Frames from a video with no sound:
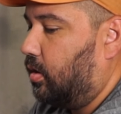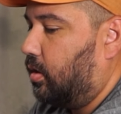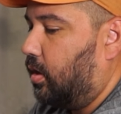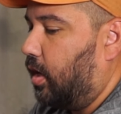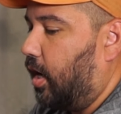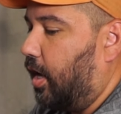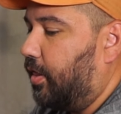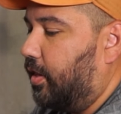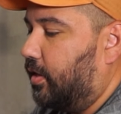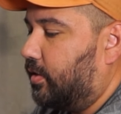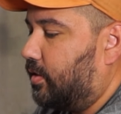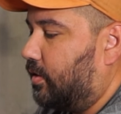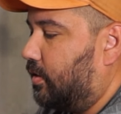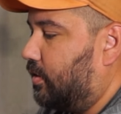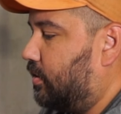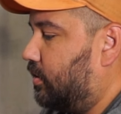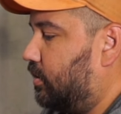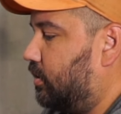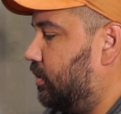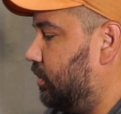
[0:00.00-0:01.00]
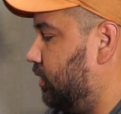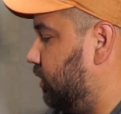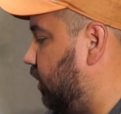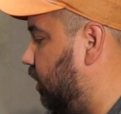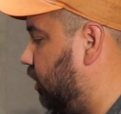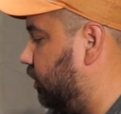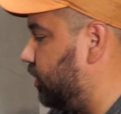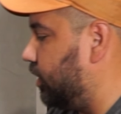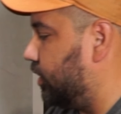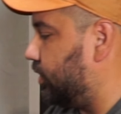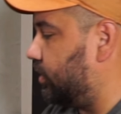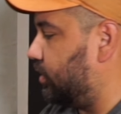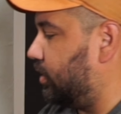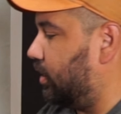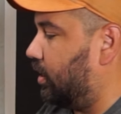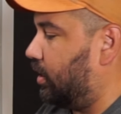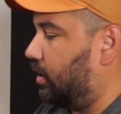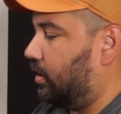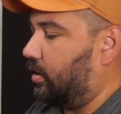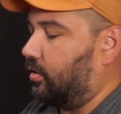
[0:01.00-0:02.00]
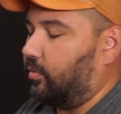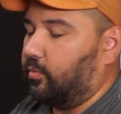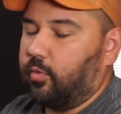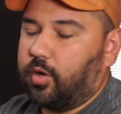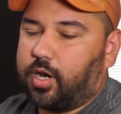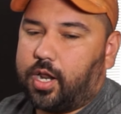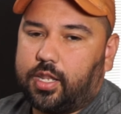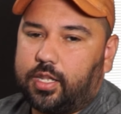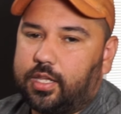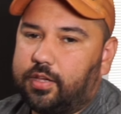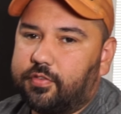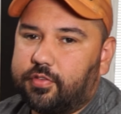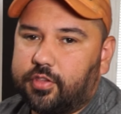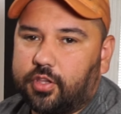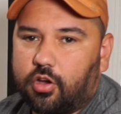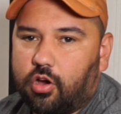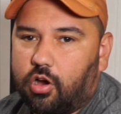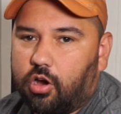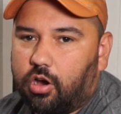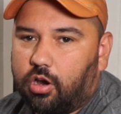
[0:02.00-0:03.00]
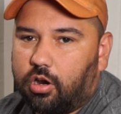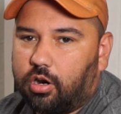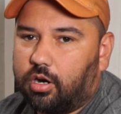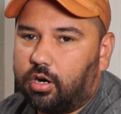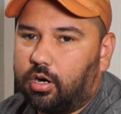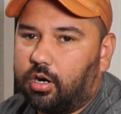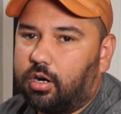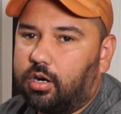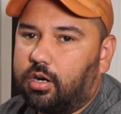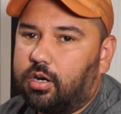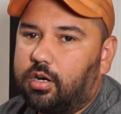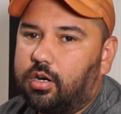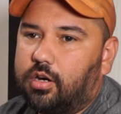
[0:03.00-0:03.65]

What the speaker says: and this is just what I leave in the car,